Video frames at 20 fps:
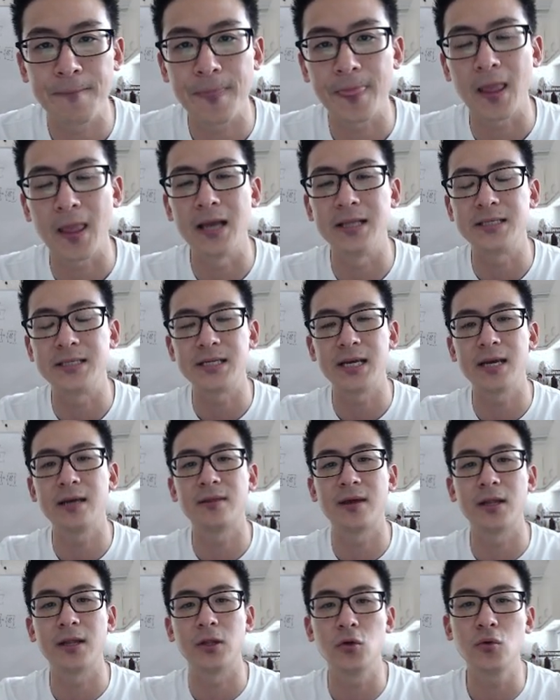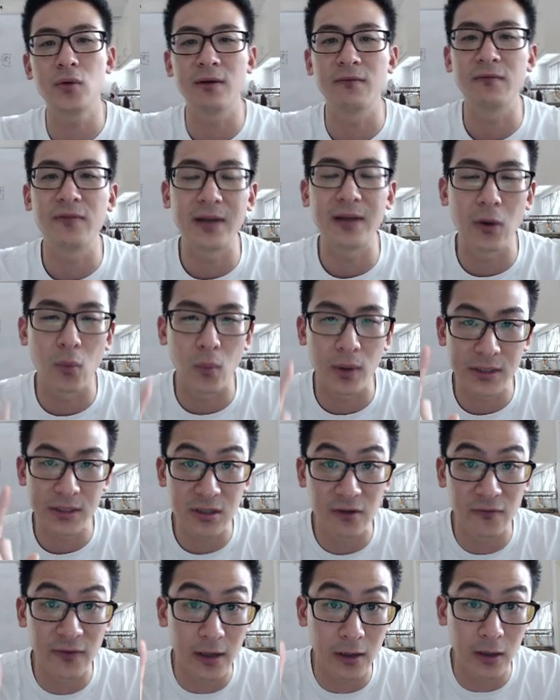And say that you can fill out one
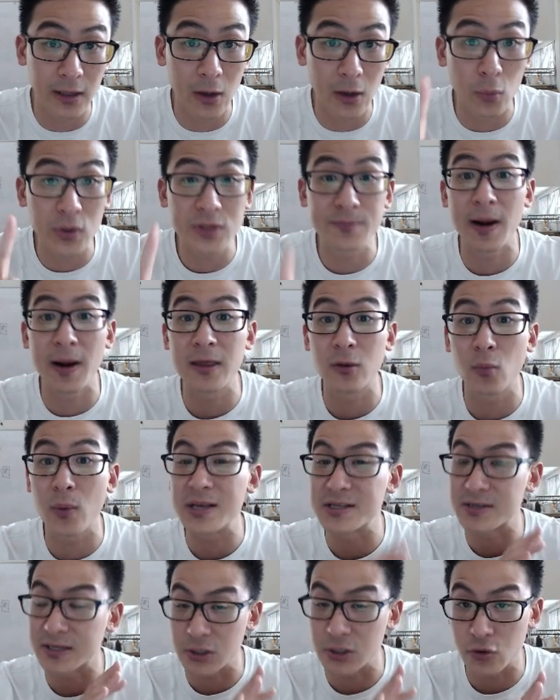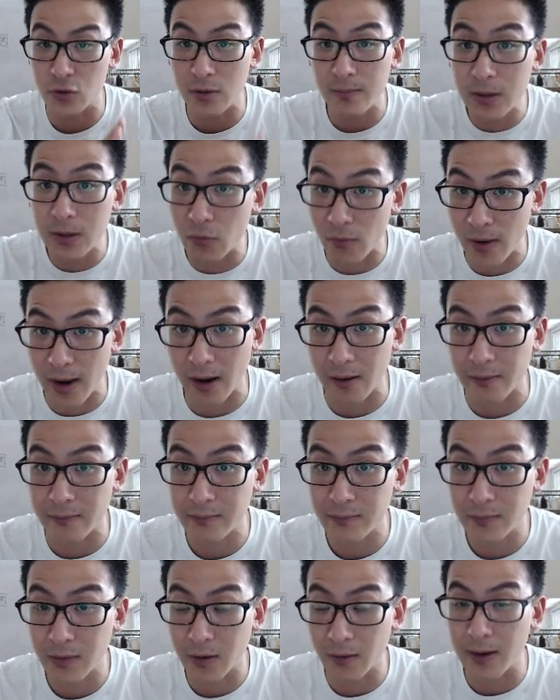survey a day, which by the way is extremely rare,
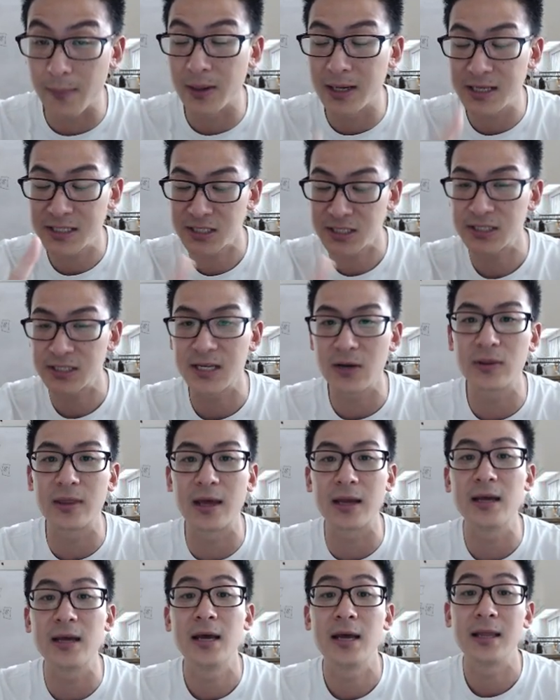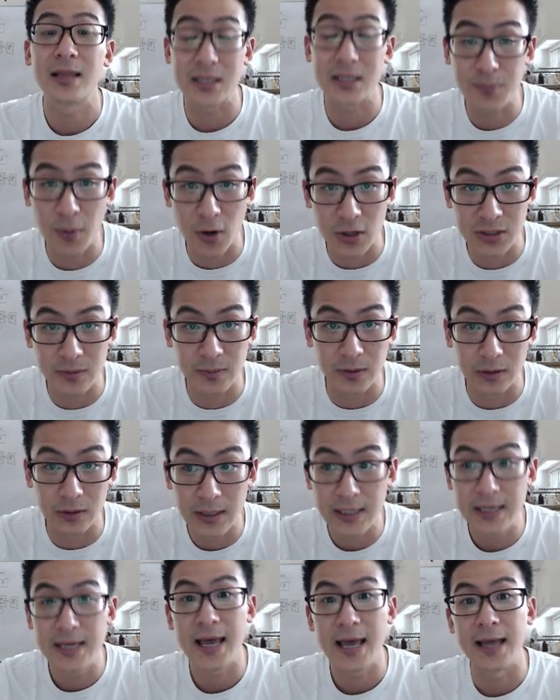all right? But let's just say that that's possible
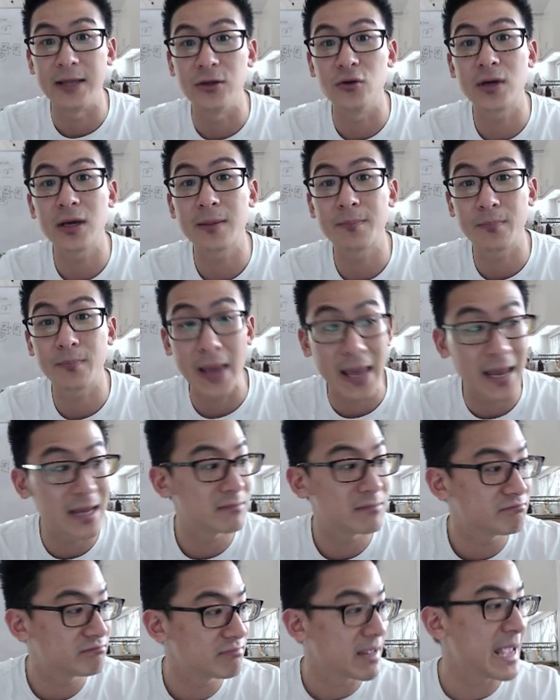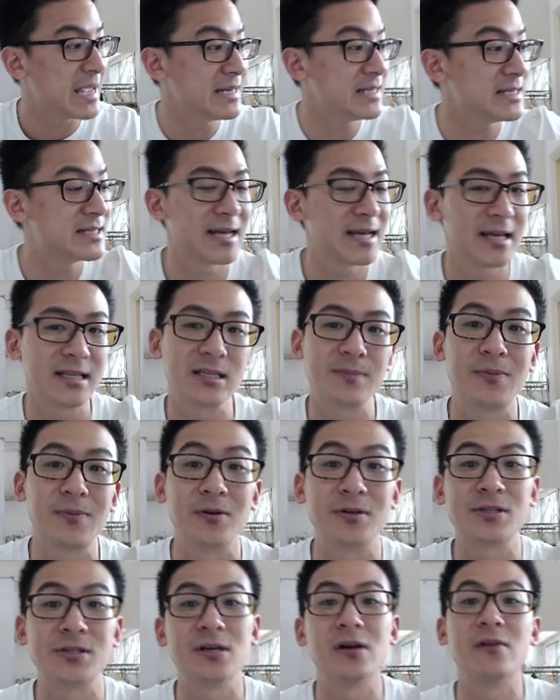and you get paid eighty cents per
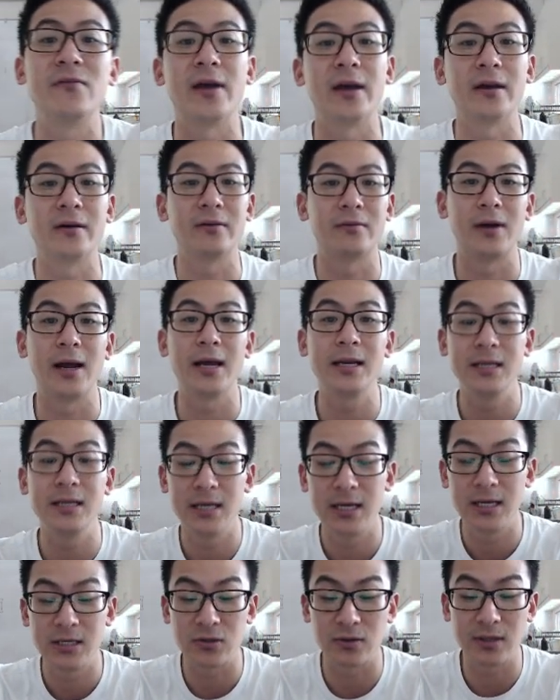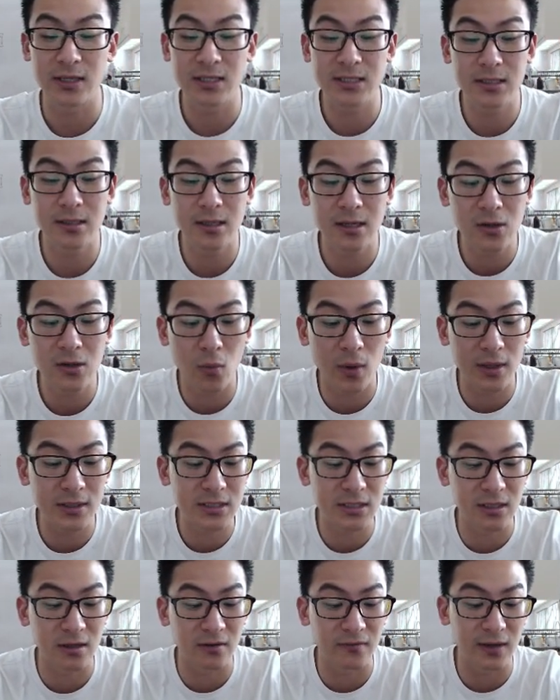survey, right? So that's thirty-one
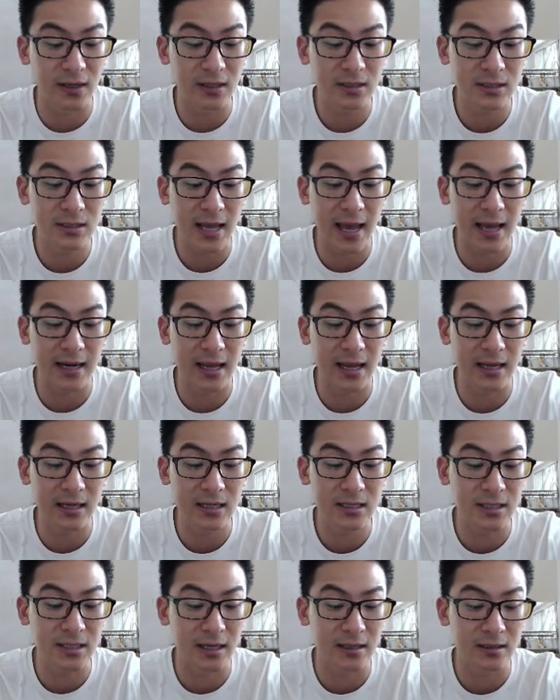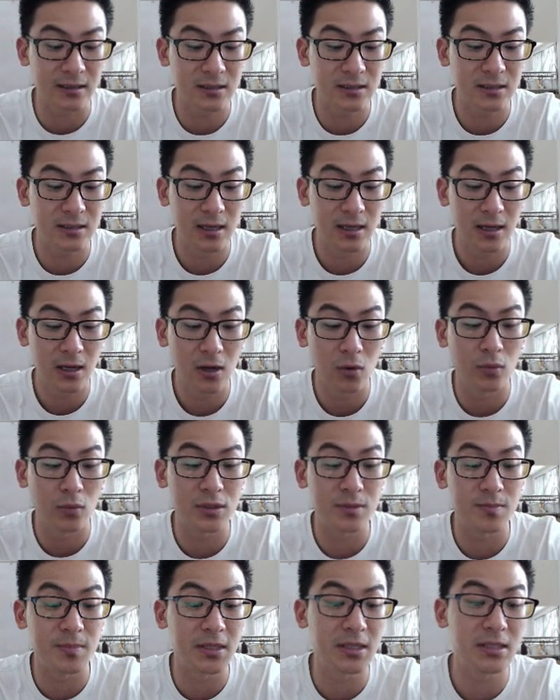surveys at eighty cents,
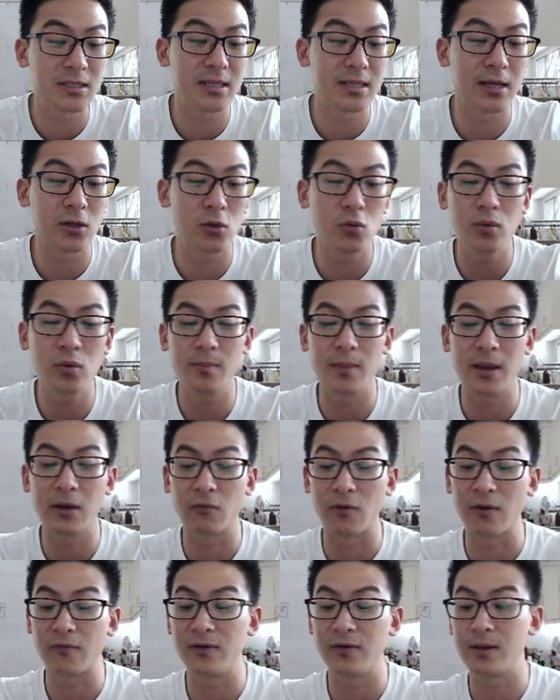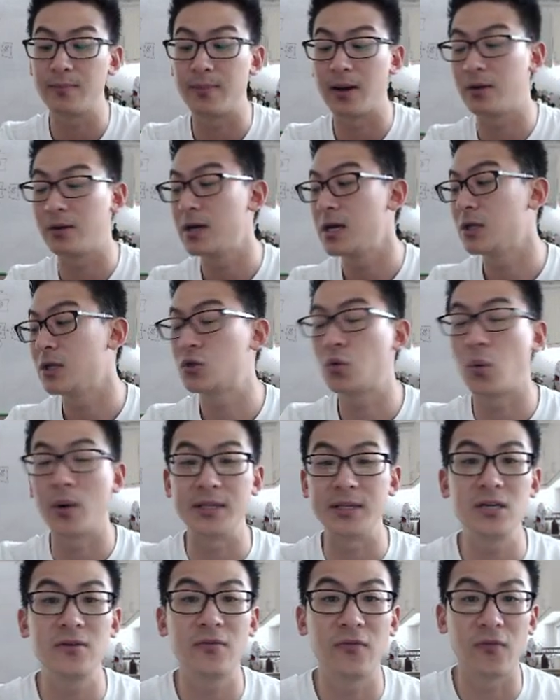which means that you would make roughly about
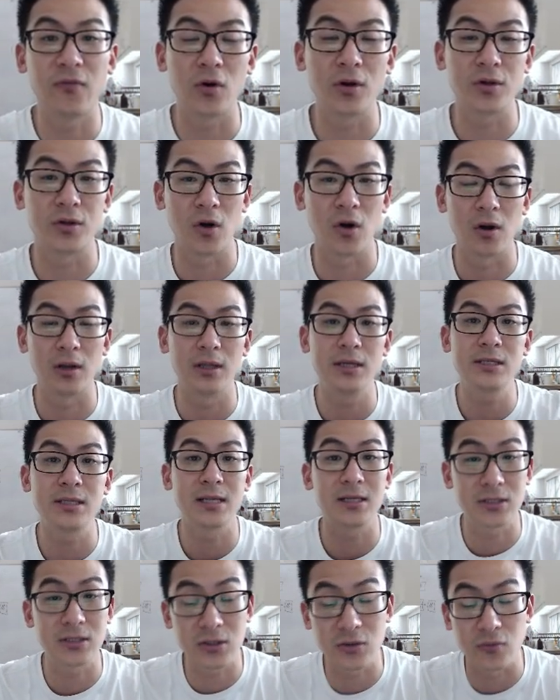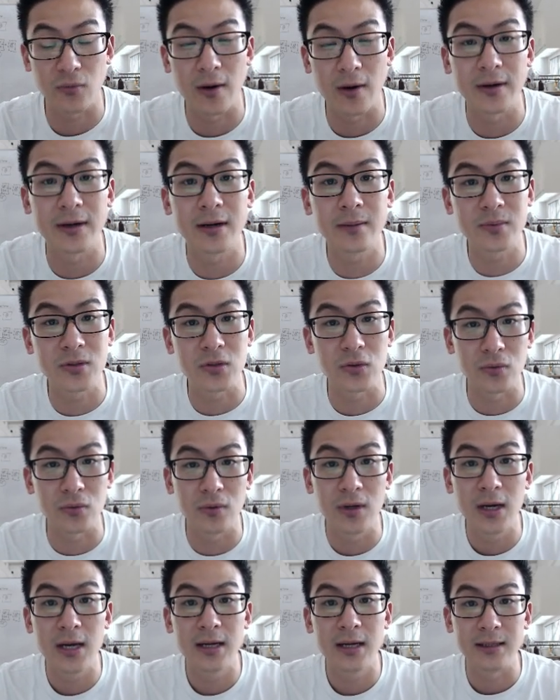twenty-four dollars. Let's just round it up to
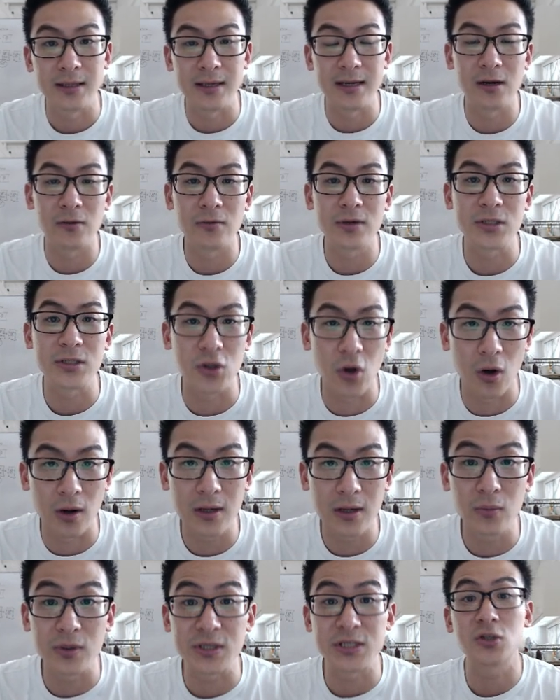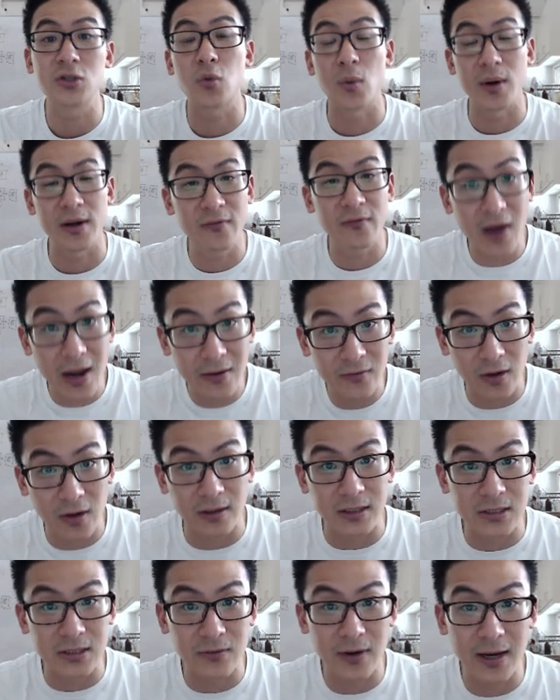the nearest dollar, which is twenty-five
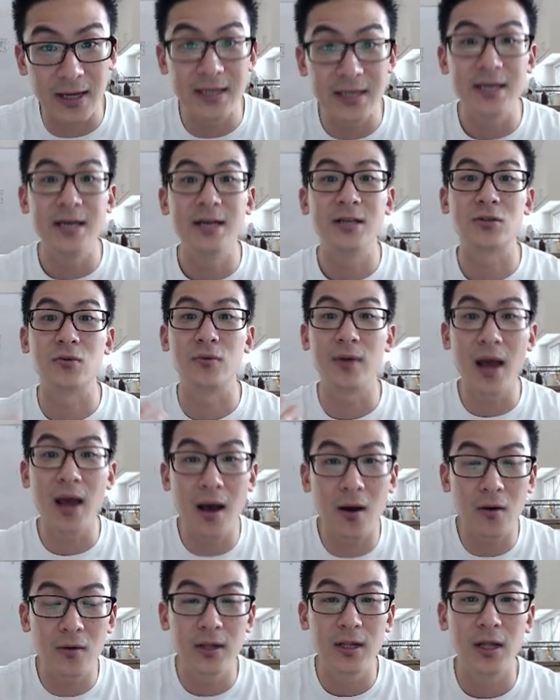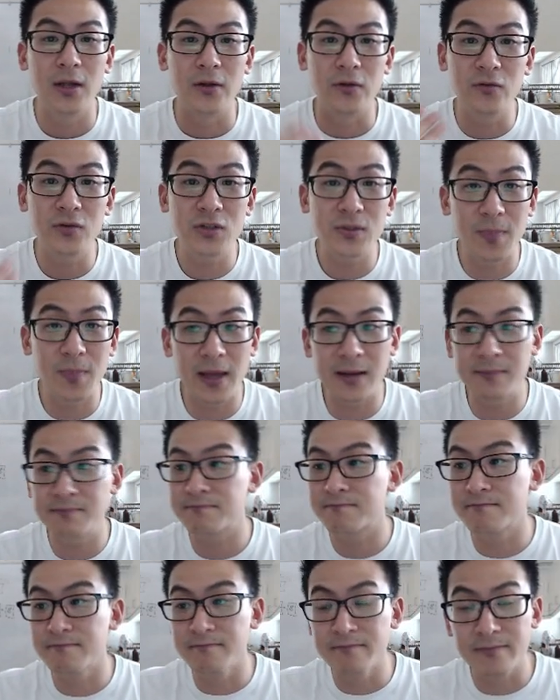dollars, right? So now you spend,
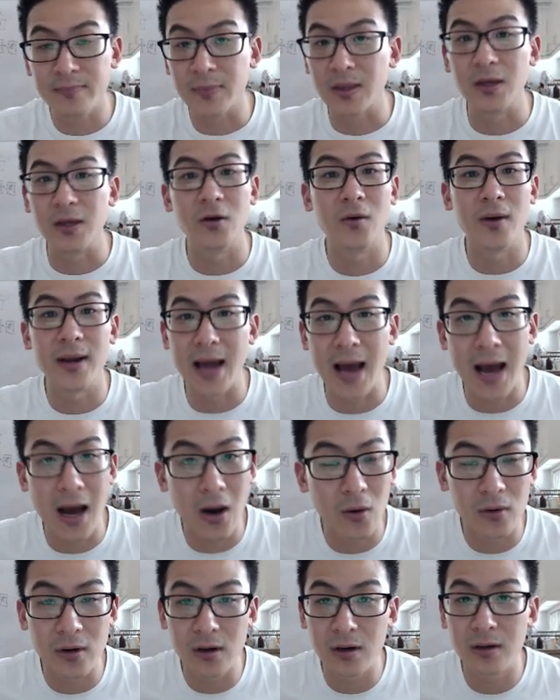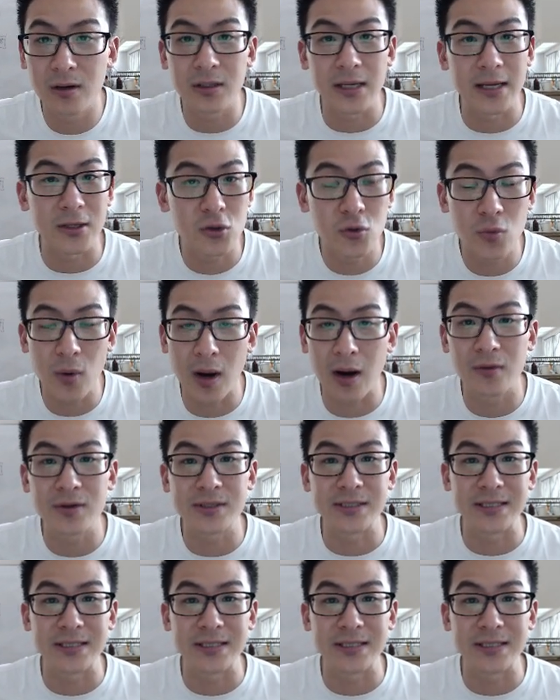you know, an hour, two hours a